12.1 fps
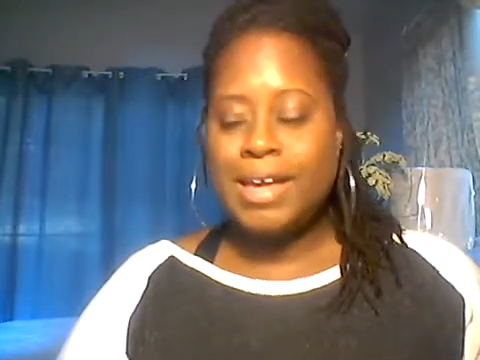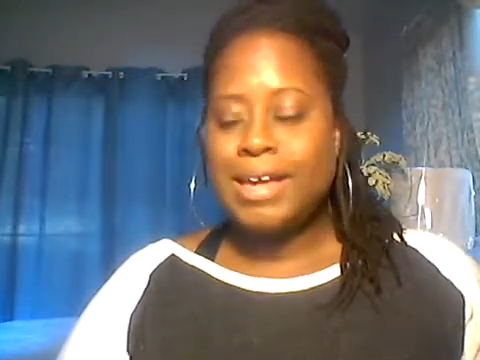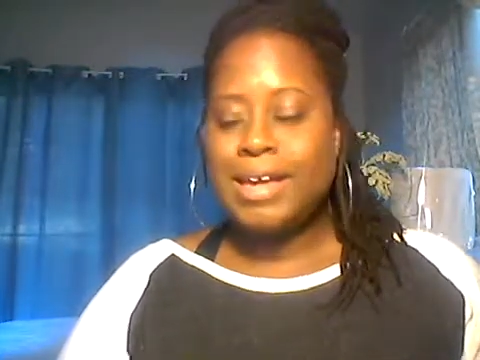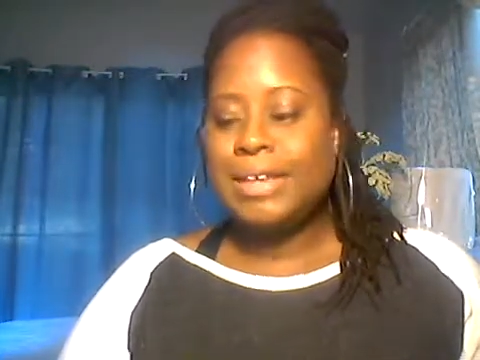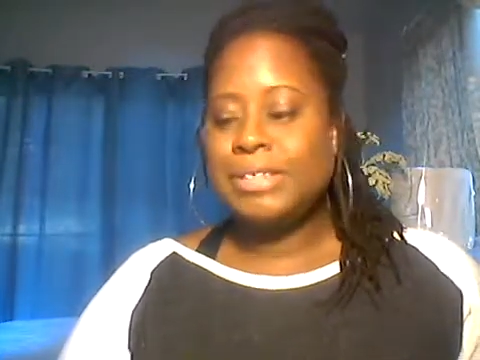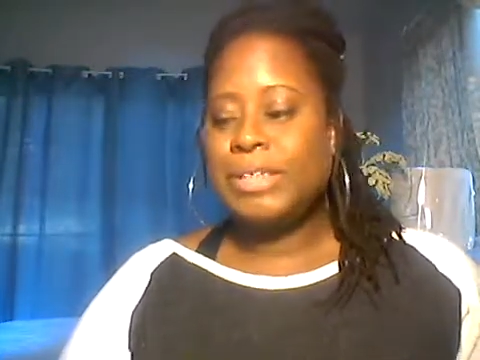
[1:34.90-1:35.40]

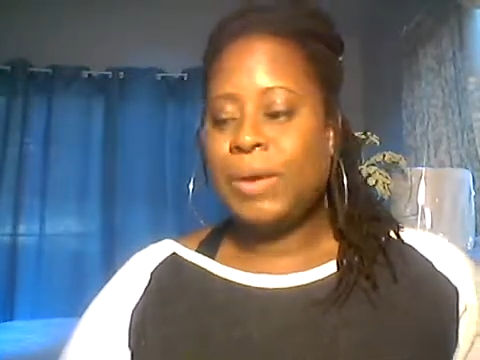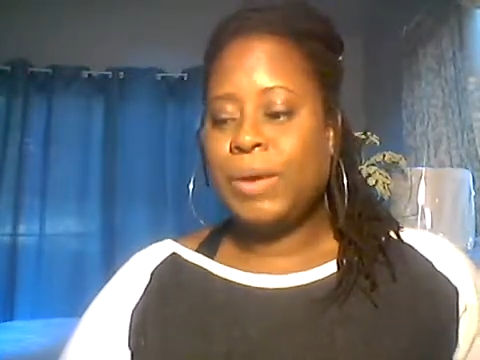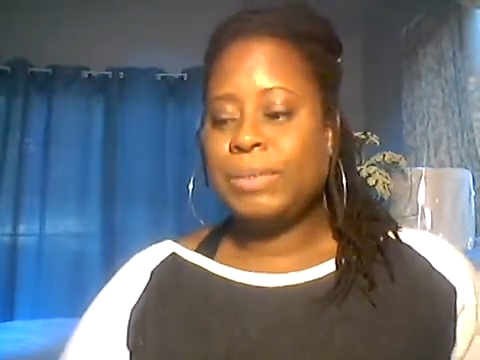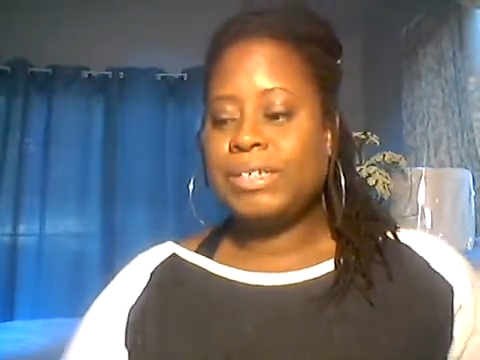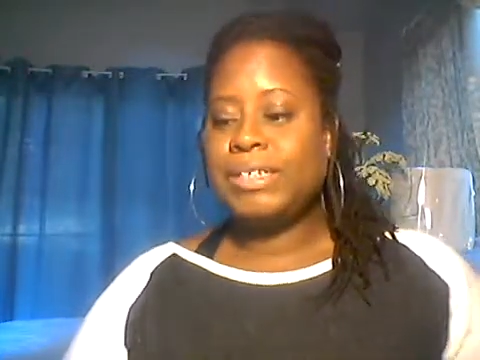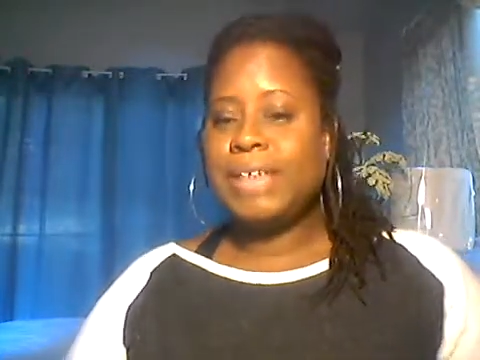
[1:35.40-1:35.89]
So
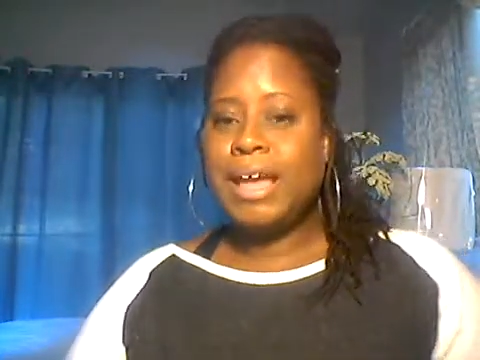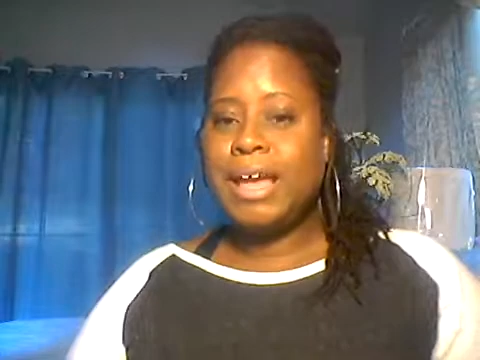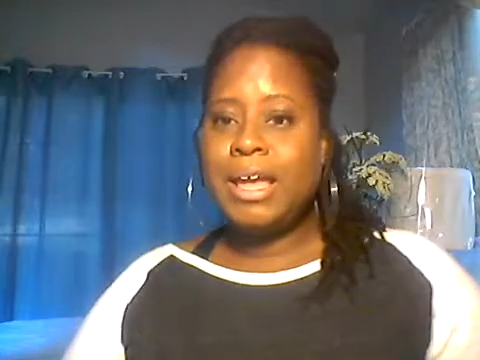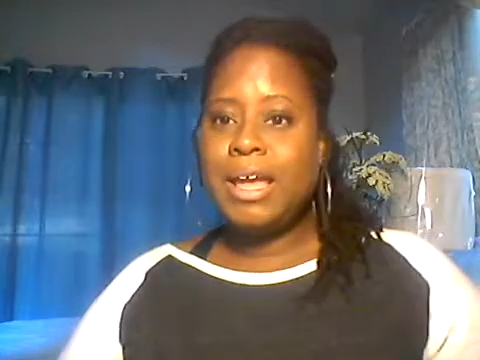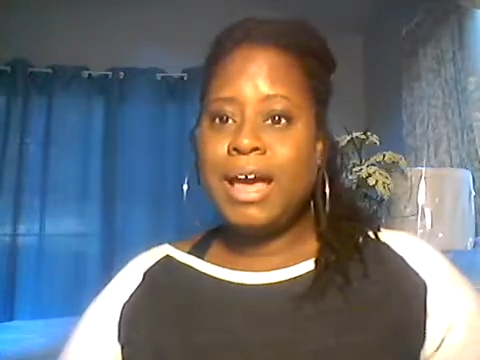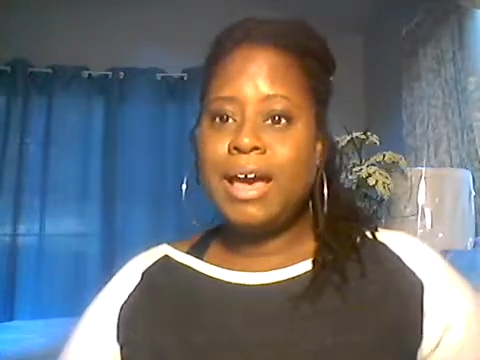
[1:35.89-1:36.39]

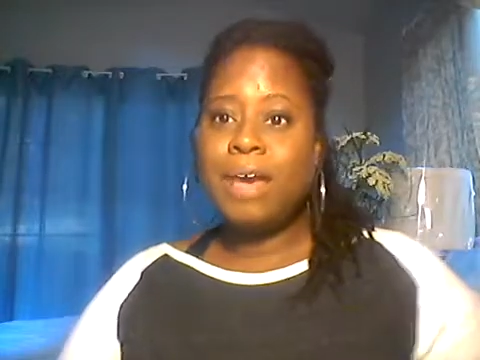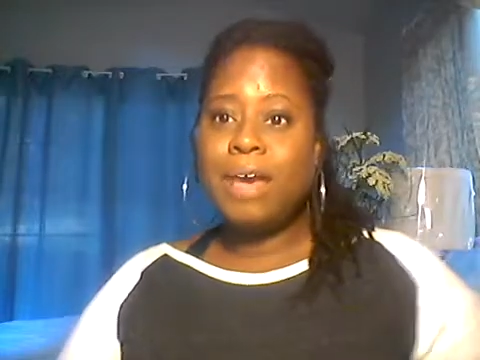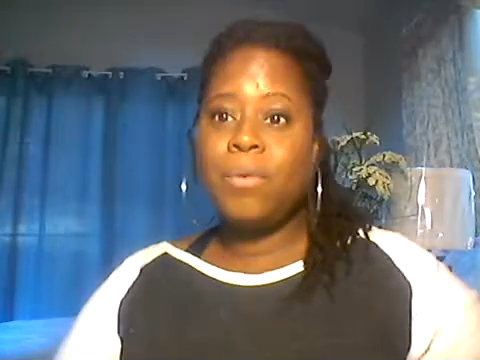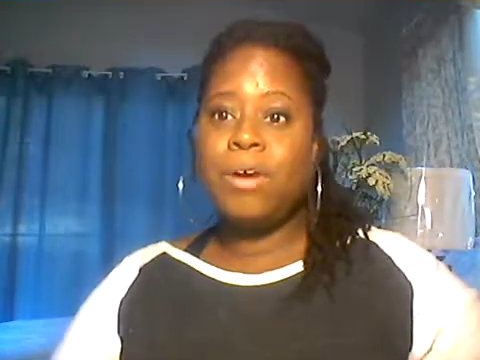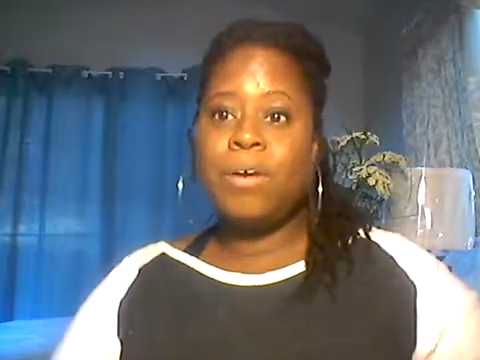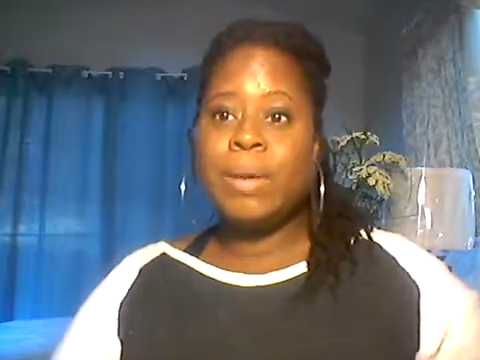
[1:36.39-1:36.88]
today
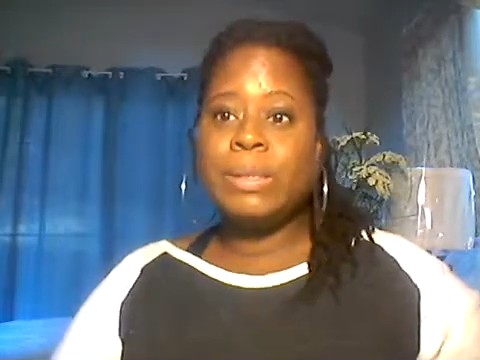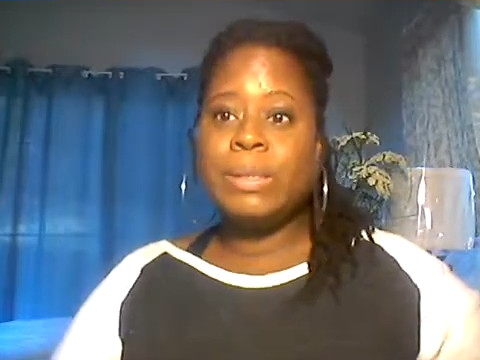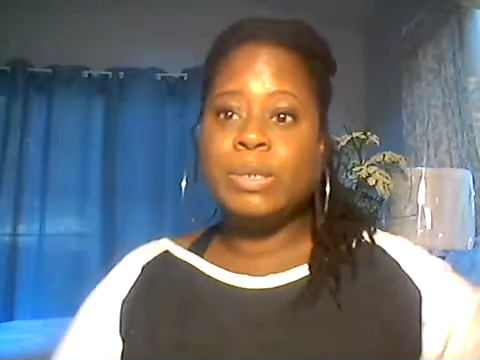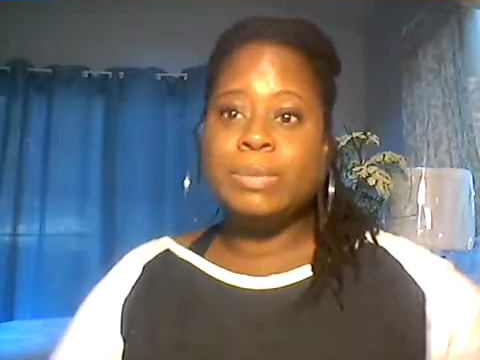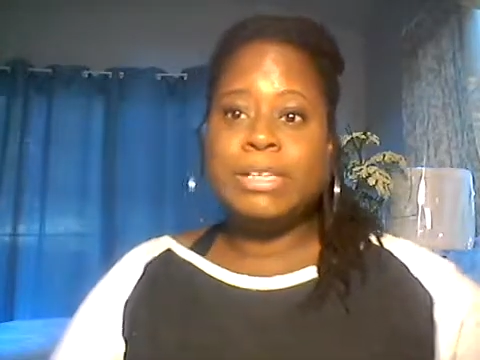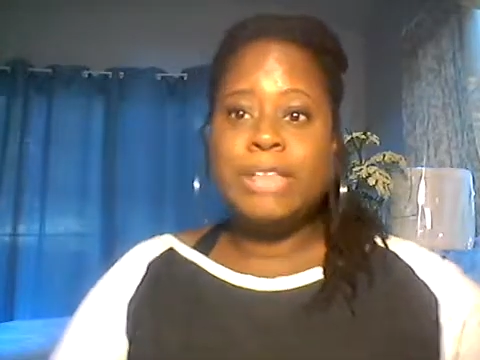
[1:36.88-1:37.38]
we're going
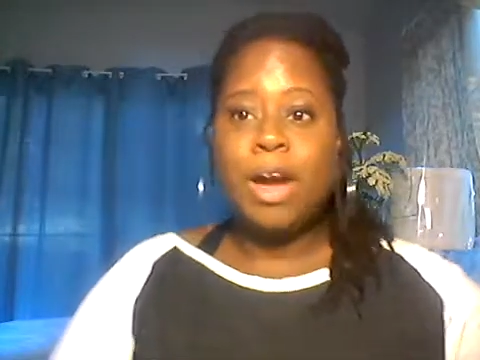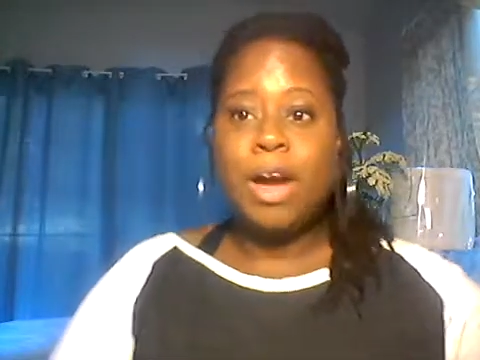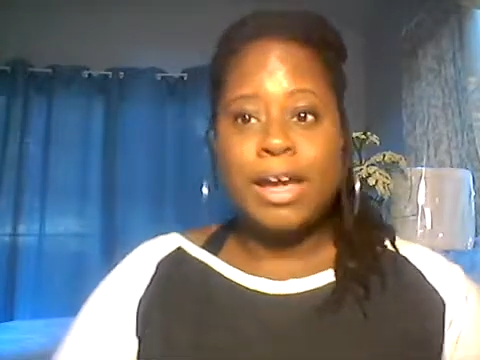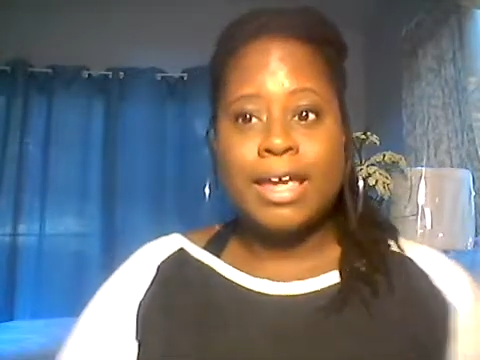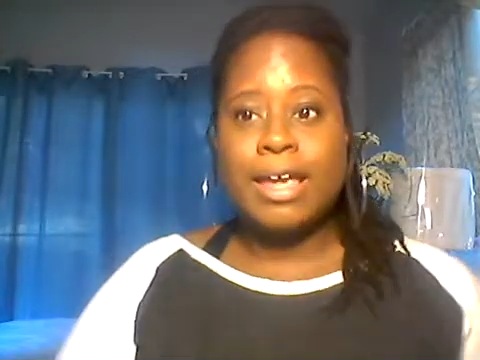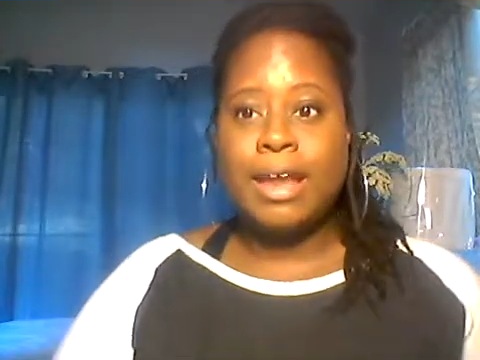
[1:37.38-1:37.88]
to be
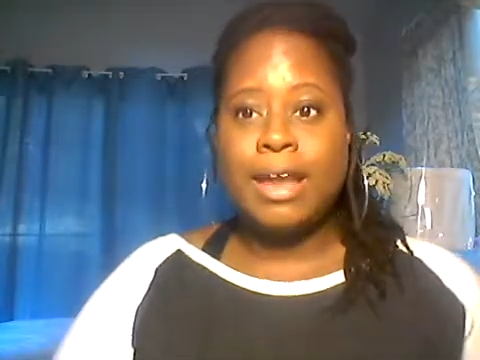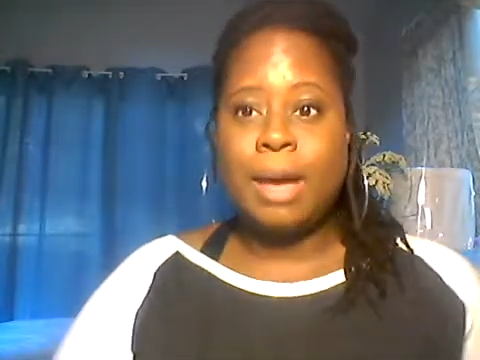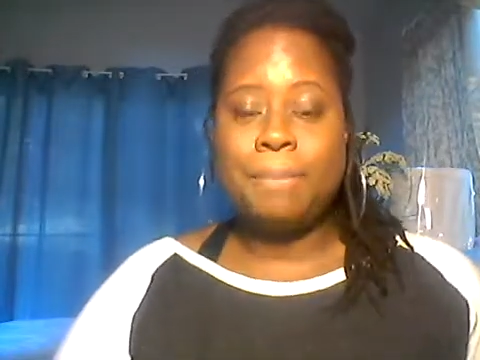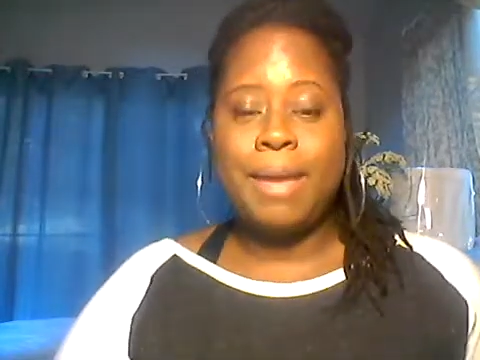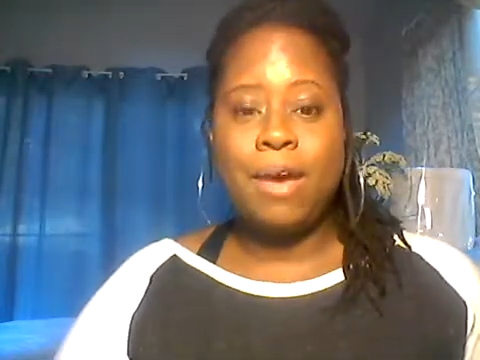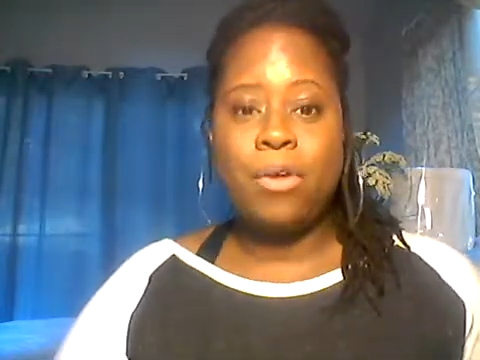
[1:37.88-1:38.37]
talking
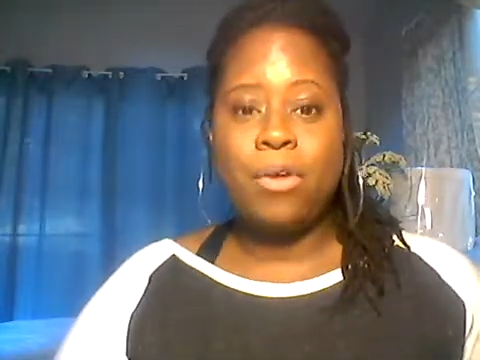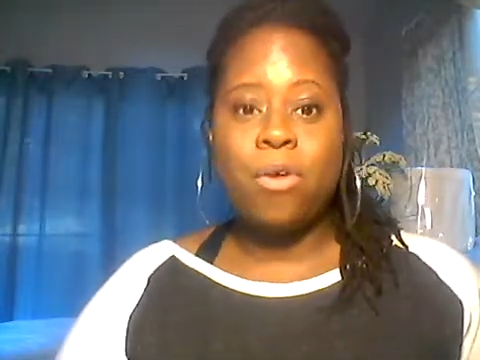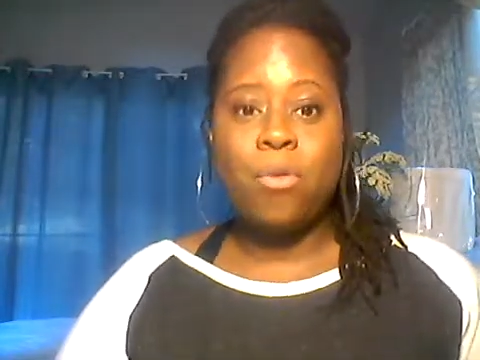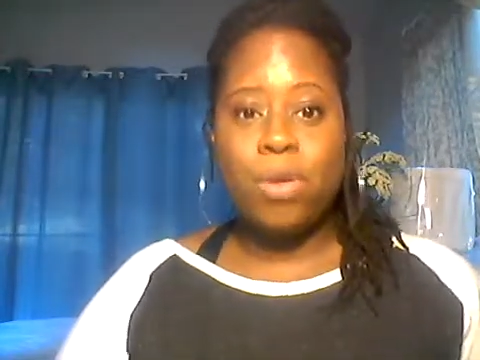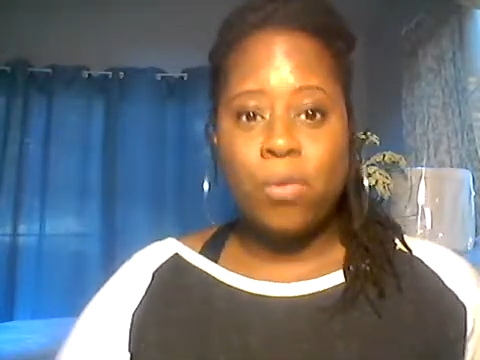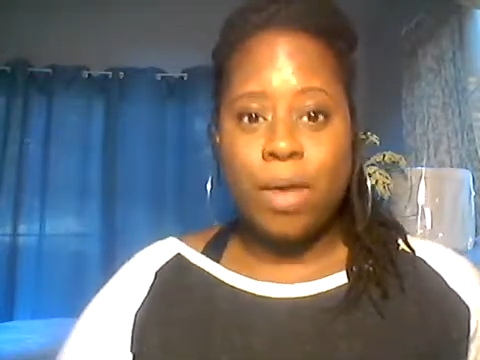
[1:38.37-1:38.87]
about
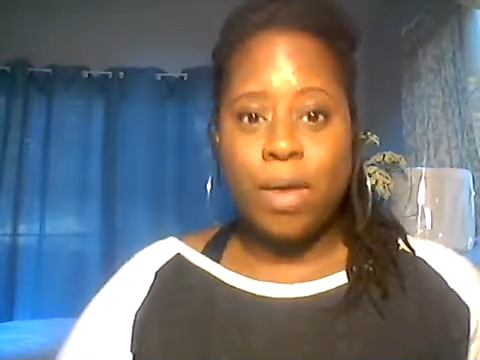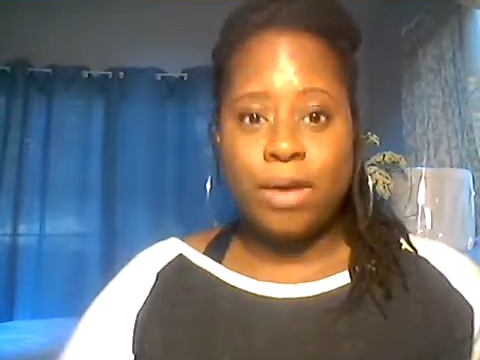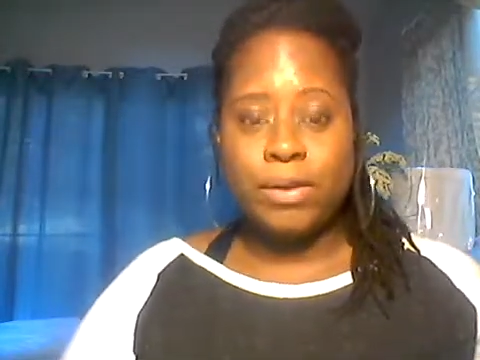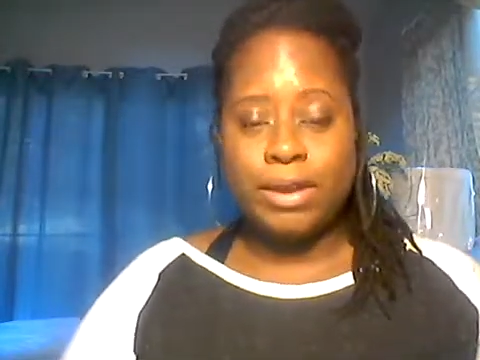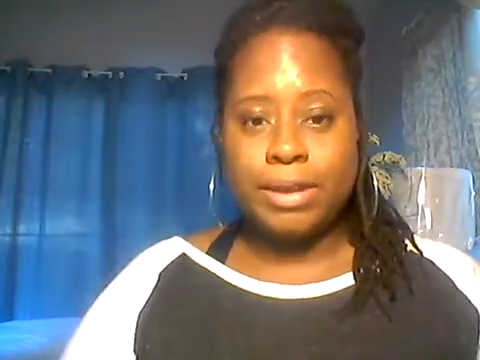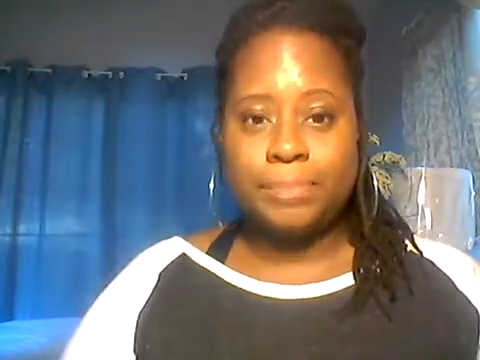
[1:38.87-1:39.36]

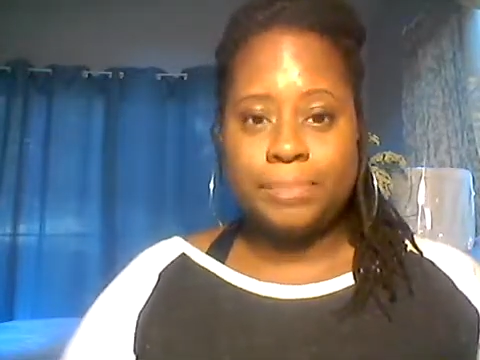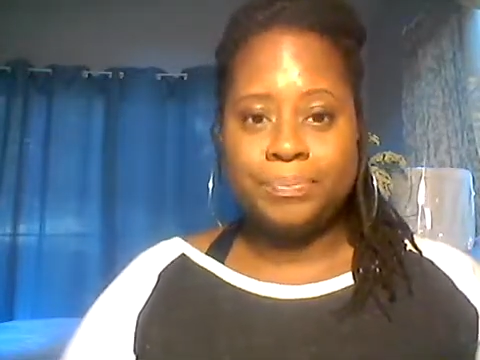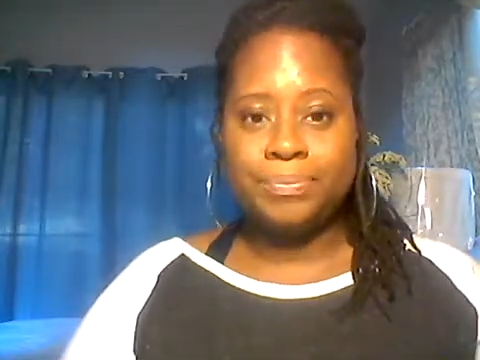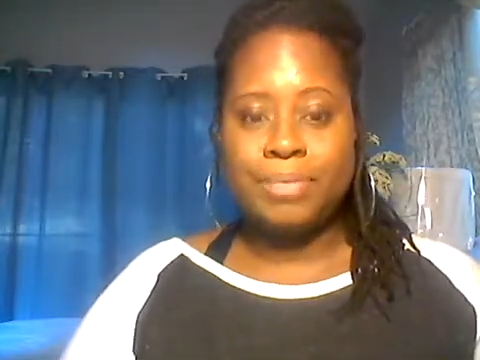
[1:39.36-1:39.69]
rewilding.